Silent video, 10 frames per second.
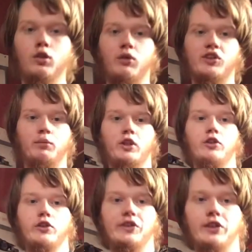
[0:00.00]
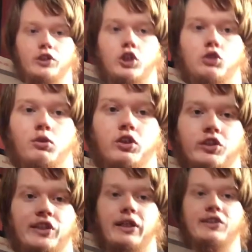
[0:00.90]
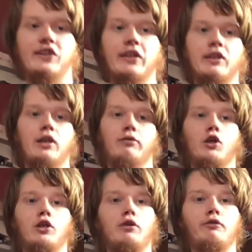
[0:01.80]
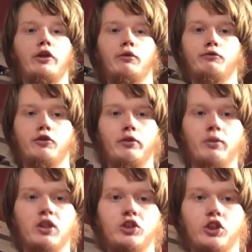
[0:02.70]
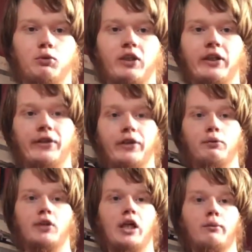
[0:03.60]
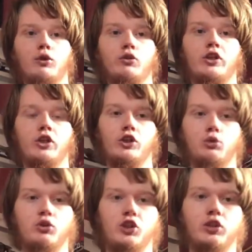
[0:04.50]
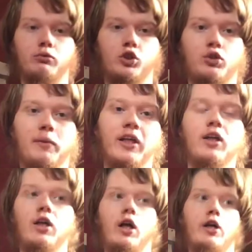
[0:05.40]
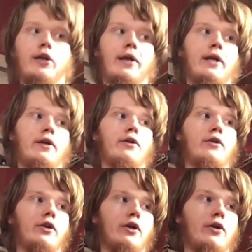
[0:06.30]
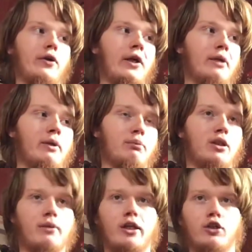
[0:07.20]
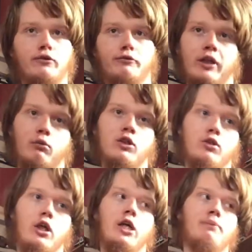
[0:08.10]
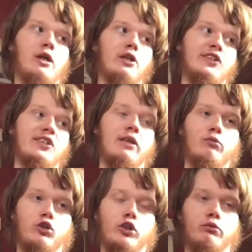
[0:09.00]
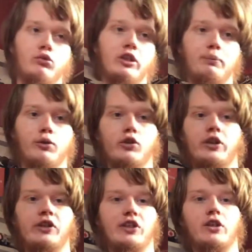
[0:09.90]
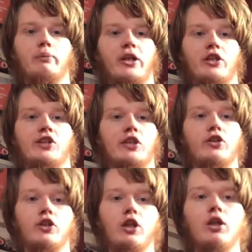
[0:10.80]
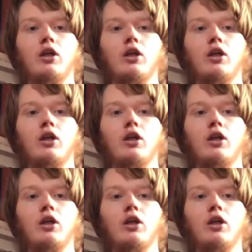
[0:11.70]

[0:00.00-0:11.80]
What's up guys, it's John's Record Set, and today I've got a little video for you. So I just want to let you know that I'm going to Twitch live streaming in about half an hour. But as I said, I'm not going to really put the time in the title,